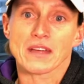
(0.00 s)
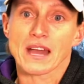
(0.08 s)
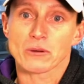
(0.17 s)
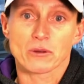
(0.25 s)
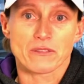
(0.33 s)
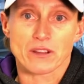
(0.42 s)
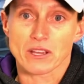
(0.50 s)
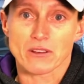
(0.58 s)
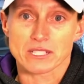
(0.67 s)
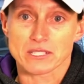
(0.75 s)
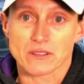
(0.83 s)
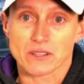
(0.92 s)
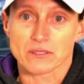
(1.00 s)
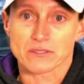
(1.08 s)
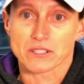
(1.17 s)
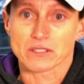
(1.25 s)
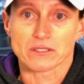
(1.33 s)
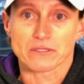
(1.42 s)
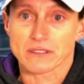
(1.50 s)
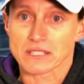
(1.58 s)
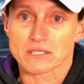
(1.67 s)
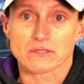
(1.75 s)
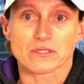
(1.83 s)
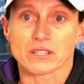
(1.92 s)
that, we're very aggressive on the field,
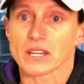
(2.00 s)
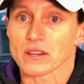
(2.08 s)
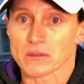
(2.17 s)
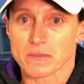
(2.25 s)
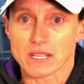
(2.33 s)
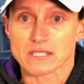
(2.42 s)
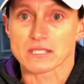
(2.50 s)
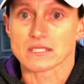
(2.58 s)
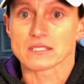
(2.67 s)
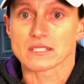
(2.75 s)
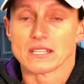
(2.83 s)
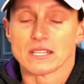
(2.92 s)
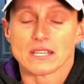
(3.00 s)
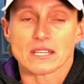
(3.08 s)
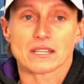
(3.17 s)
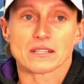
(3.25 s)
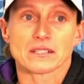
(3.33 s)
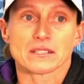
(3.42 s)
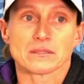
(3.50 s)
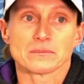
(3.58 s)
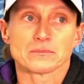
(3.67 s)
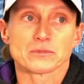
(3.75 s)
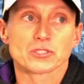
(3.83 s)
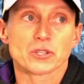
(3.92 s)
defensively, on the bases.
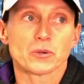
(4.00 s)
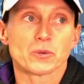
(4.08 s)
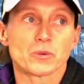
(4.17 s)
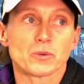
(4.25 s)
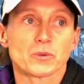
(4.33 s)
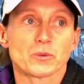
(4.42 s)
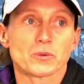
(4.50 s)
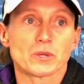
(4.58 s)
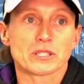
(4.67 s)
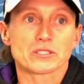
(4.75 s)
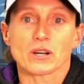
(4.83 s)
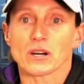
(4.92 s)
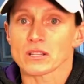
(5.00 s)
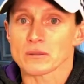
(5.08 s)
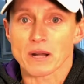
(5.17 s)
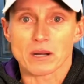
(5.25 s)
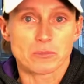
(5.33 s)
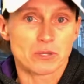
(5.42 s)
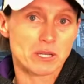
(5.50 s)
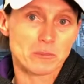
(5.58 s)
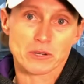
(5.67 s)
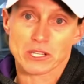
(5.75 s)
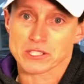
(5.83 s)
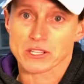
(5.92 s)
So it's all about putting
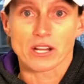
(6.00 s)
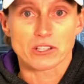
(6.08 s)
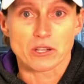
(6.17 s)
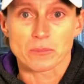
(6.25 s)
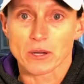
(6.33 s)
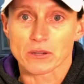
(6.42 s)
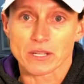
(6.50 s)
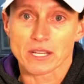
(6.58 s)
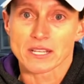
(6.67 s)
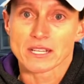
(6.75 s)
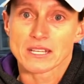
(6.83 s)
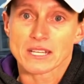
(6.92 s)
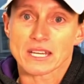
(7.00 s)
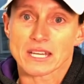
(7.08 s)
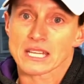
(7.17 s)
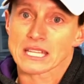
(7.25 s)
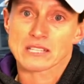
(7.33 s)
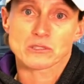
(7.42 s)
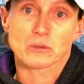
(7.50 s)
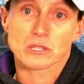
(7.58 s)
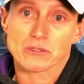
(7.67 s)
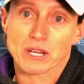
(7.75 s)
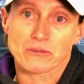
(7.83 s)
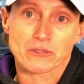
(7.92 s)
pressure on your opponent, and that's what we
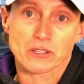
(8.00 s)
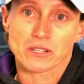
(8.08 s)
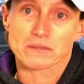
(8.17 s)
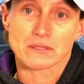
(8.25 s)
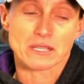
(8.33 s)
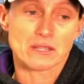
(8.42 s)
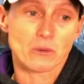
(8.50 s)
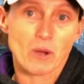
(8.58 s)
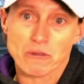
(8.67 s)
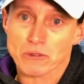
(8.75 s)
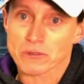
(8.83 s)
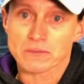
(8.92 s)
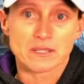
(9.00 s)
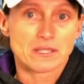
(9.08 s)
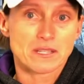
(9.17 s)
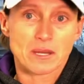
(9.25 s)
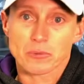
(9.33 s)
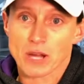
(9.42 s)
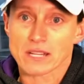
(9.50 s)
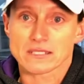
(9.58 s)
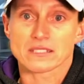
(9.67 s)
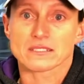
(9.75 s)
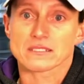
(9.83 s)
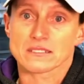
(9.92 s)
train for in the weight room, in
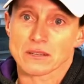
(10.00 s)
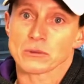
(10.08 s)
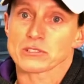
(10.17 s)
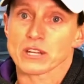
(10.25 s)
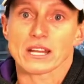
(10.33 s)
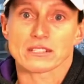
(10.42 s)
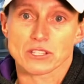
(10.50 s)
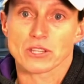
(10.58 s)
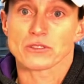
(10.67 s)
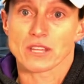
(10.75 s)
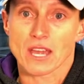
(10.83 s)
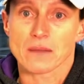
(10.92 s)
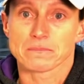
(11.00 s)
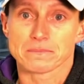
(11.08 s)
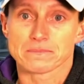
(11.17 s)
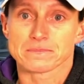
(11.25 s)
practice, and we try to execute in the game.